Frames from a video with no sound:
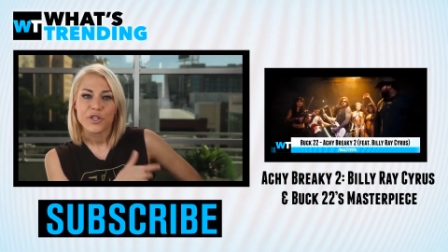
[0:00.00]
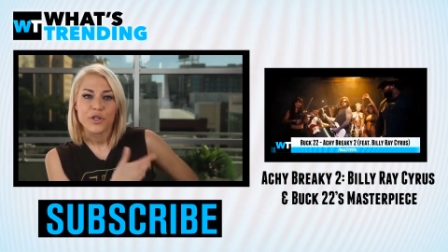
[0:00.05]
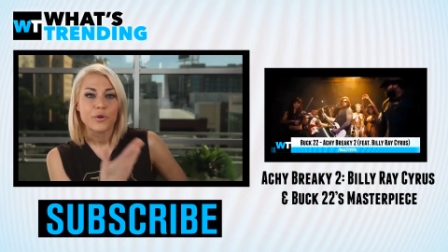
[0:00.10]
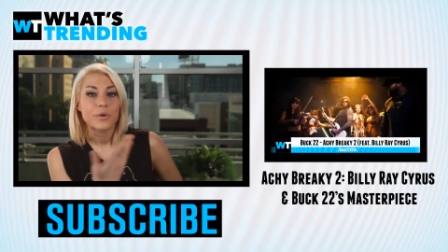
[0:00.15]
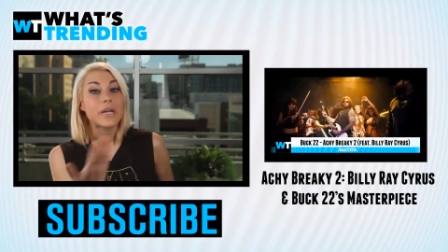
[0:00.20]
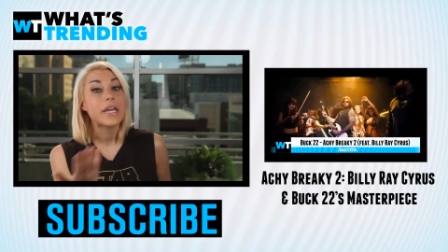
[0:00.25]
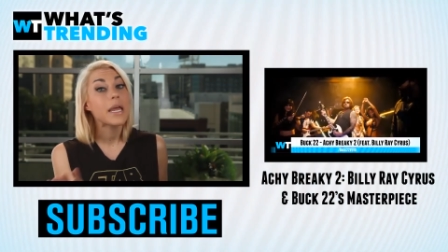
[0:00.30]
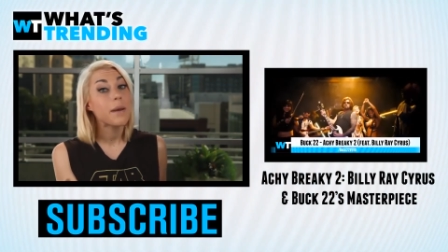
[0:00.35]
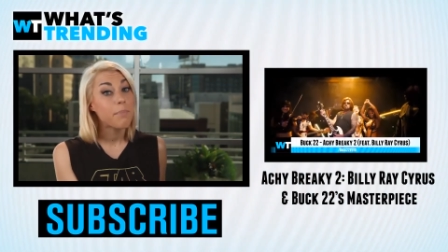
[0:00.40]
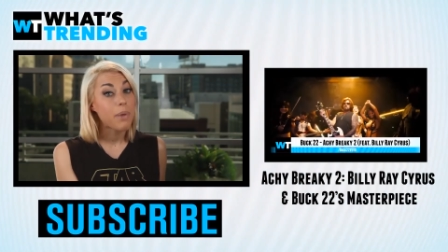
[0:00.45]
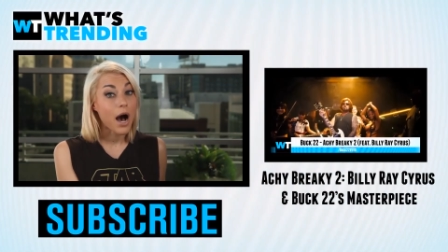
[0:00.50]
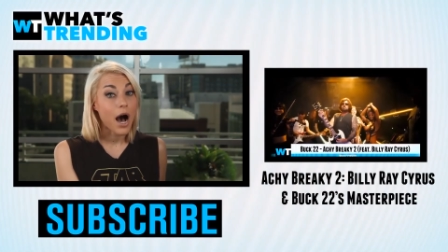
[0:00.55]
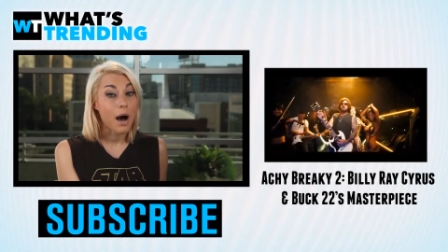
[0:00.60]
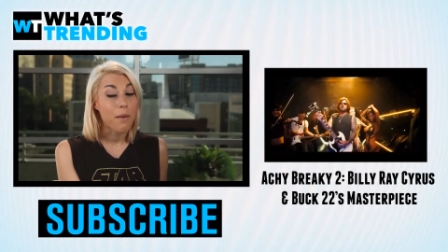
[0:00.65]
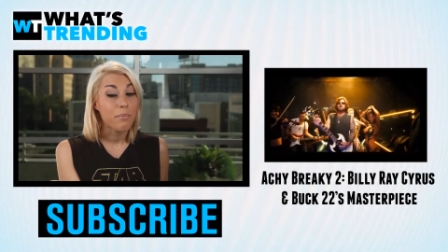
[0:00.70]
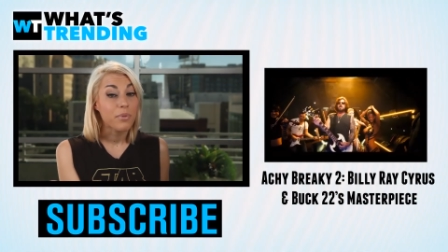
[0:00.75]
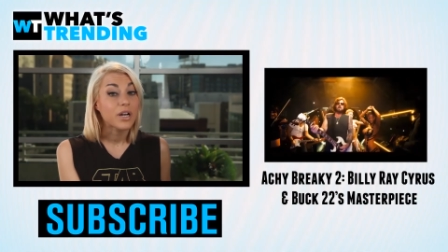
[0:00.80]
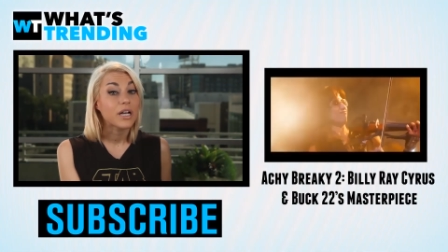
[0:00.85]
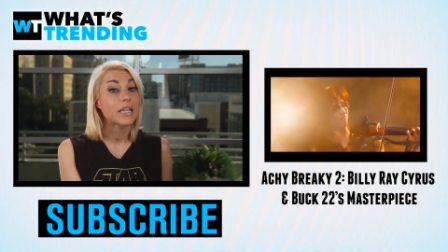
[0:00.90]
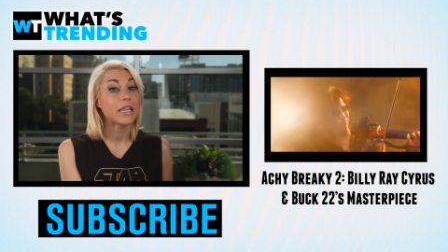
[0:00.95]
new
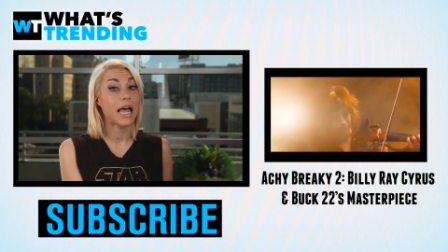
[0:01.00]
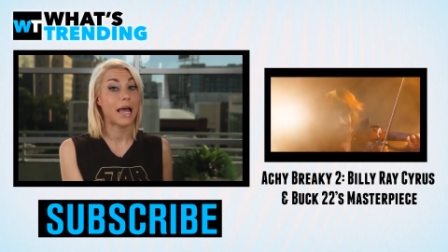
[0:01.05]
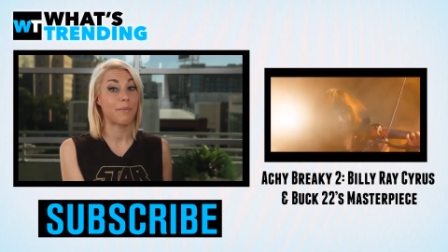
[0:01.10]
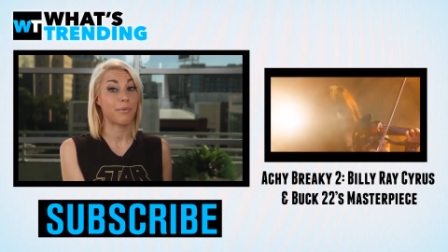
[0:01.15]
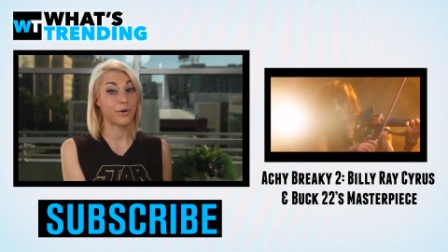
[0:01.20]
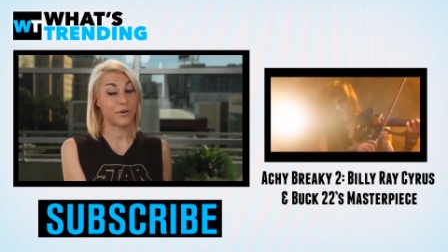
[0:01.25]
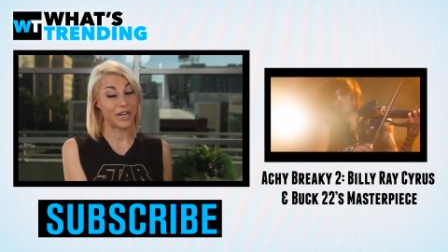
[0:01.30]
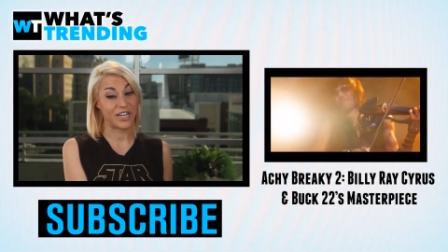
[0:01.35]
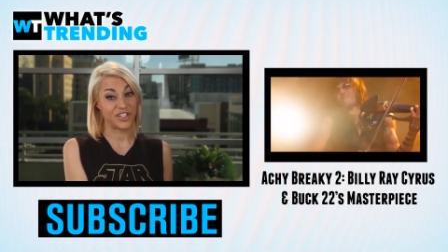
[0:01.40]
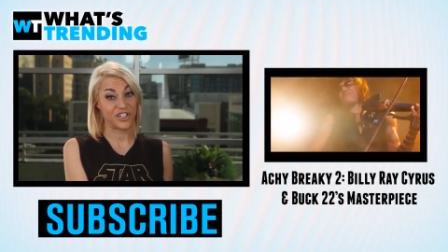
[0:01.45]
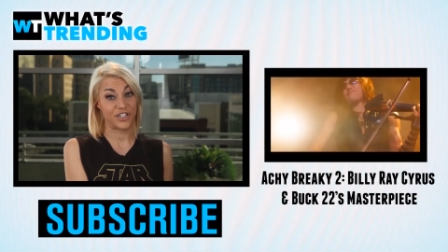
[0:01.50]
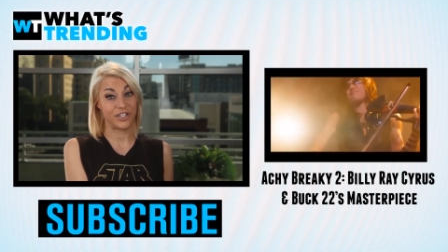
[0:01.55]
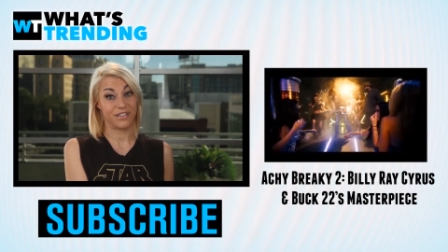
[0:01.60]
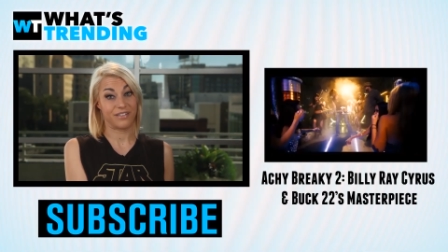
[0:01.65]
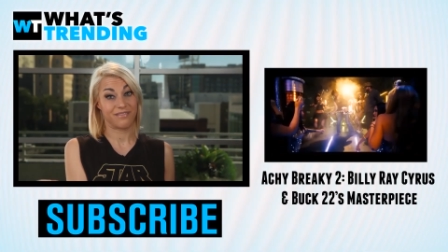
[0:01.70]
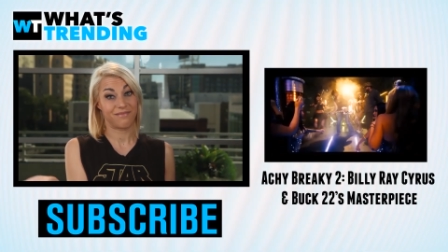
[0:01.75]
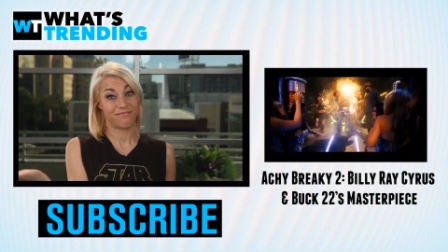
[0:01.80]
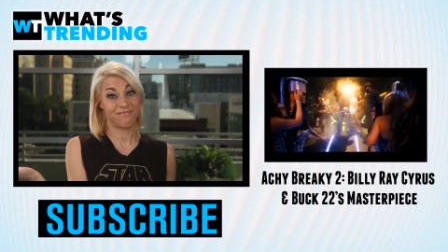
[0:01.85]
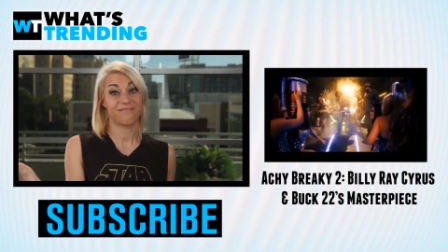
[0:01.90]
hip-hop collaboration.